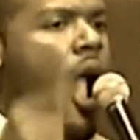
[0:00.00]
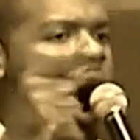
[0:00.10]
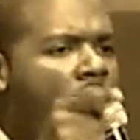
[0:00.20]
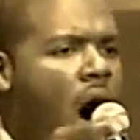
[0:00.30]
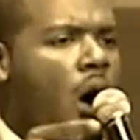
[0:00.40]

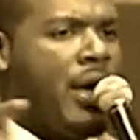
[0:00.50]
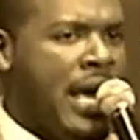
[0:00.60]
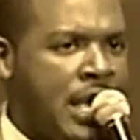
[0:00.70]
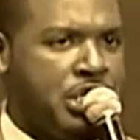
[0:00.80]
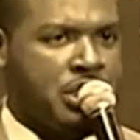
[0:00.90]
all
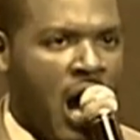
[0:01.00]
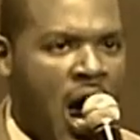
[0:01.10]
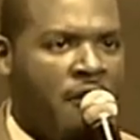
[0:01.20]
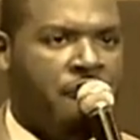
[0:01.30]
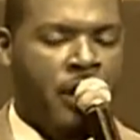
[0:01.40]
he's
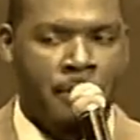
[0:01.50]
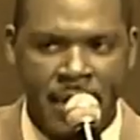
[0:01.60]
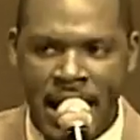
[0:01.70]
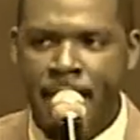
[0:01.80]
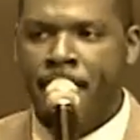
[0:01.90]
done for
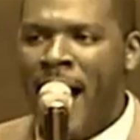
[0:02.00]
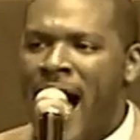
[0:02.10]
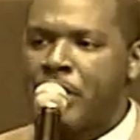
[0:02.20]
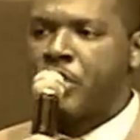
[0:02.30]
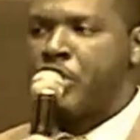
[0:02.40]
me,
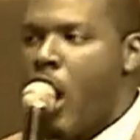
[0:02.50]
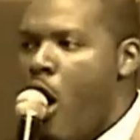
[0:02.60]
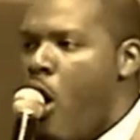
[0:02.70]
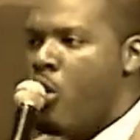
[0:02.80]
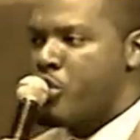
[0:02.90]
my
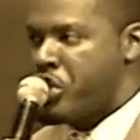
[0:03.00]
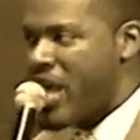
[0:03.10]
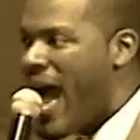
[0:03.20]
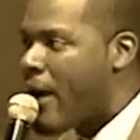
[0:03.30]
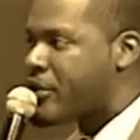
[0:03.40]
soul
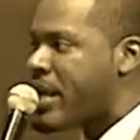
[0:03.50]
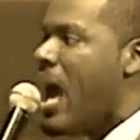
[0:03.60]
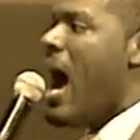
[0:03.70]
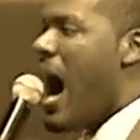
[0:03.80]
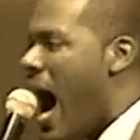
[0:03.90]
shouts. Listen,